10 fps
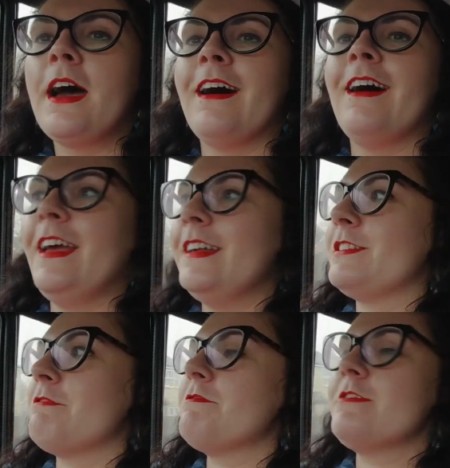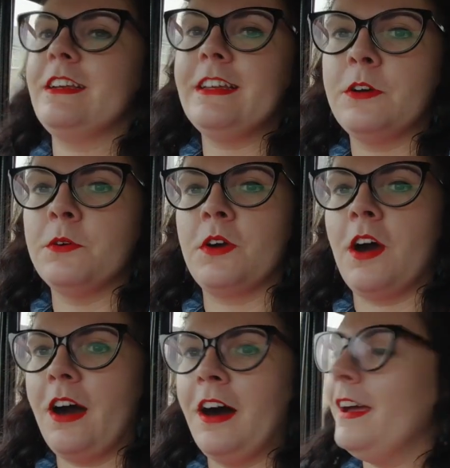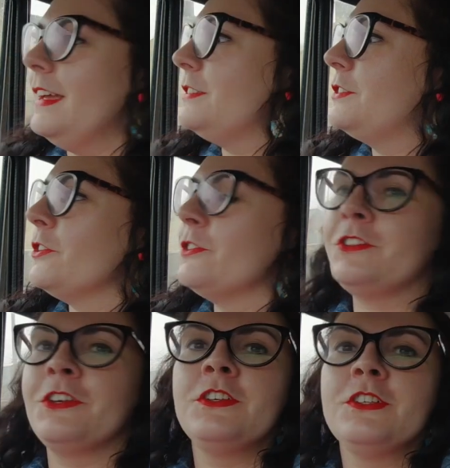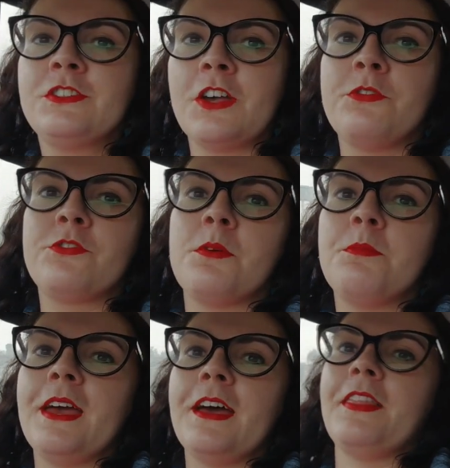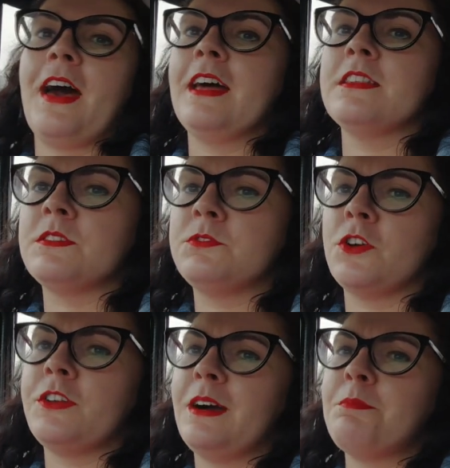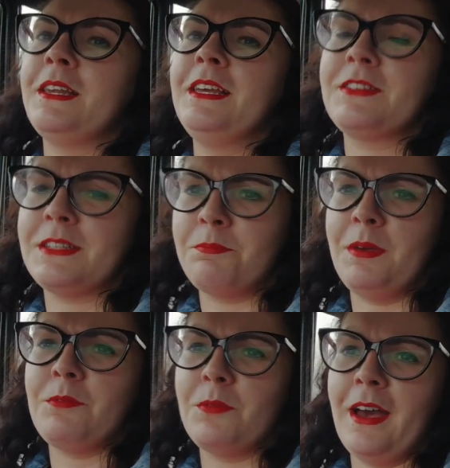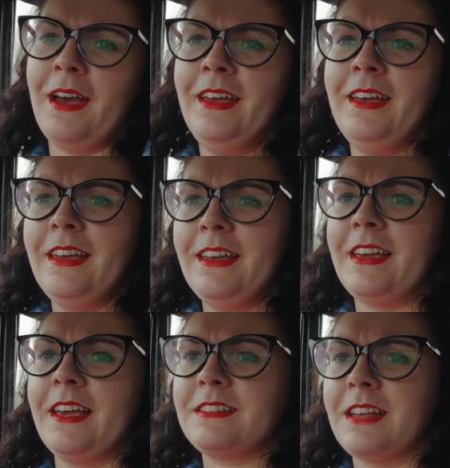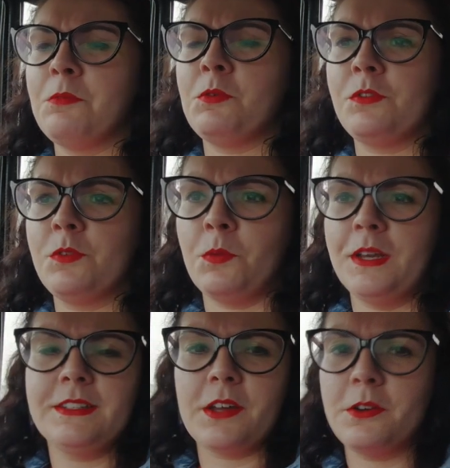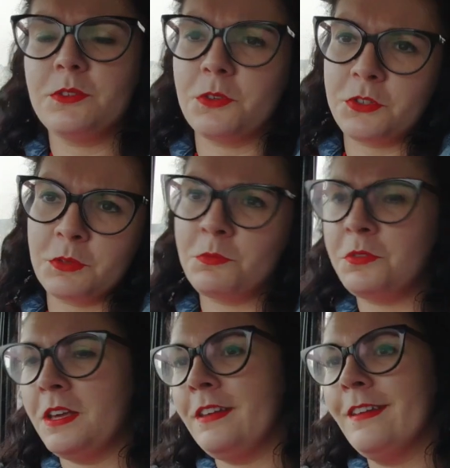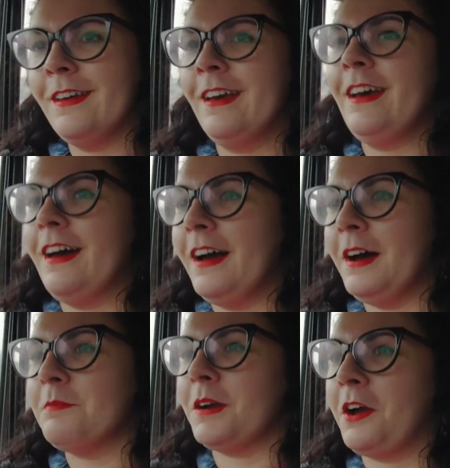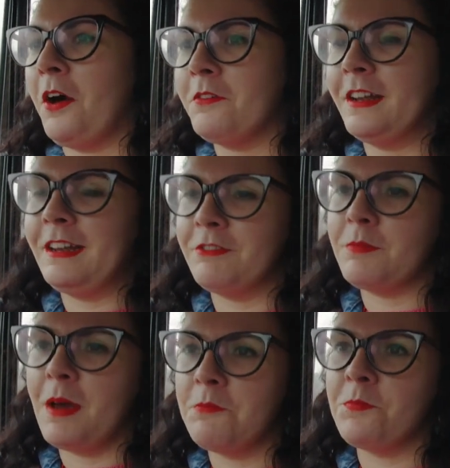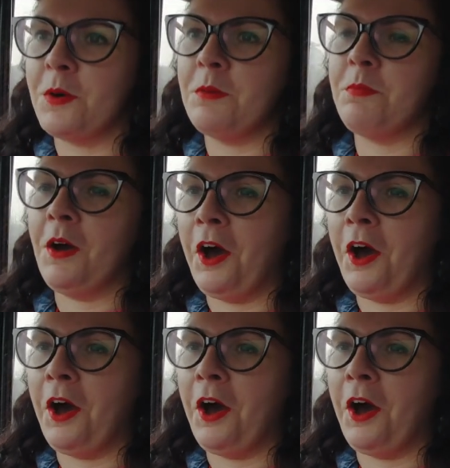It's a really cool car. It does suffer a bit at the hands of Johnny. I believe there's a bit where he kicks out one of the windows or something. I can't really remember, but